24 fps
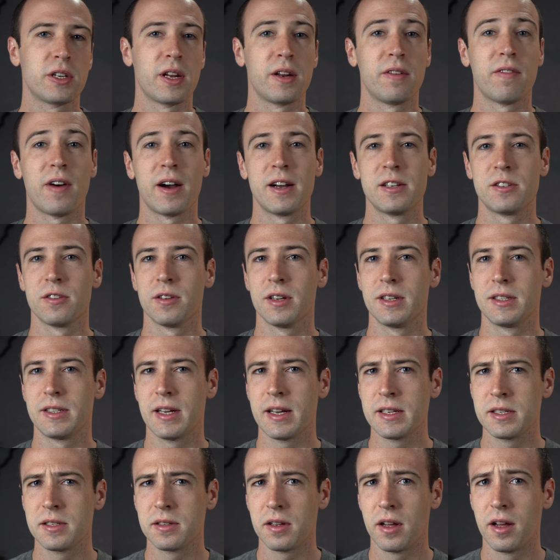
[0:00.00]
advisor at
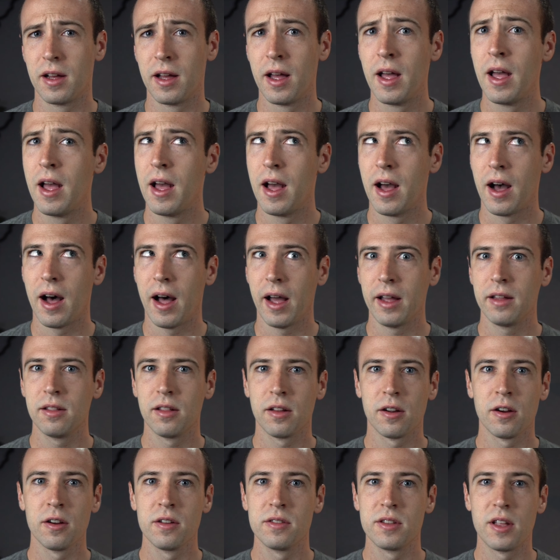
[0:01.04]
Tesla, I
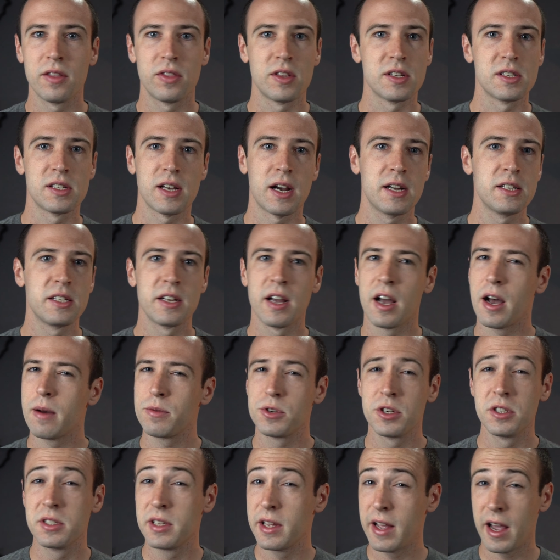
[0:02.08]
learned that the sizing
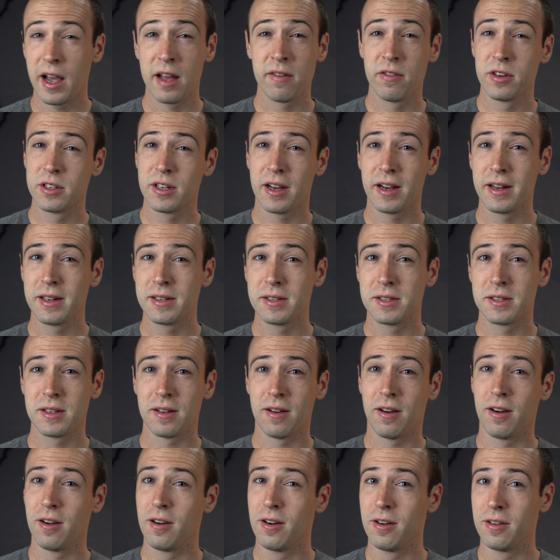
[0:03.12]
options they advertise
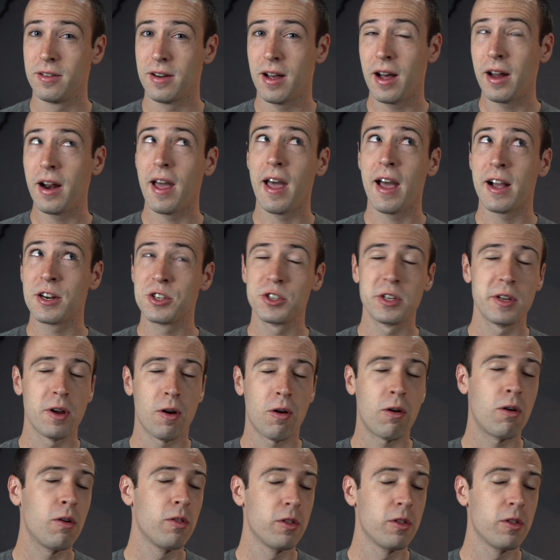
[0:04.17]
are not actually all